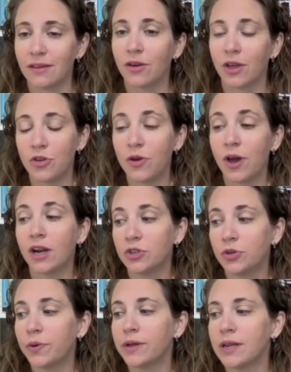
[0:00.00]
You got to
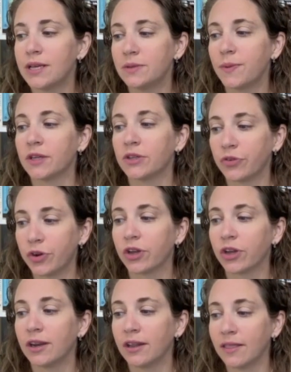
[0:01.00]
do what is best for your
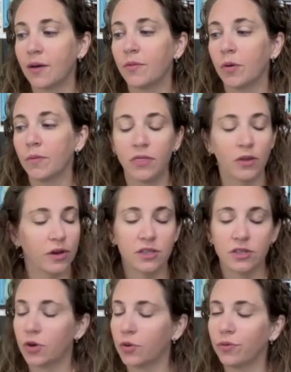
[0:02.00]
kid in that moment. There
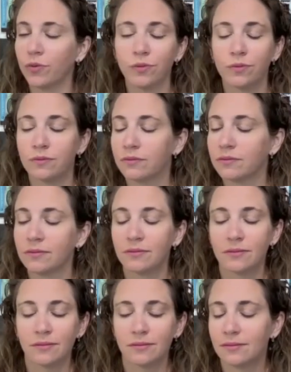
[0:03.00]
is no
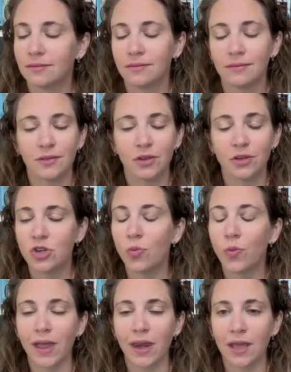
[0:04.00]

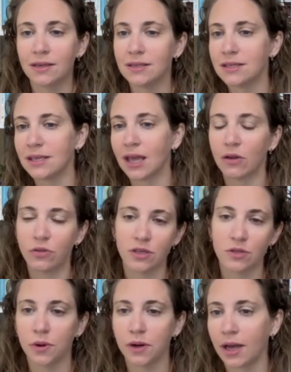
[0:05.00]
waiting to see how
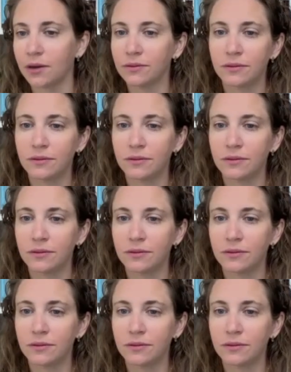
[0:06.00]
things work out.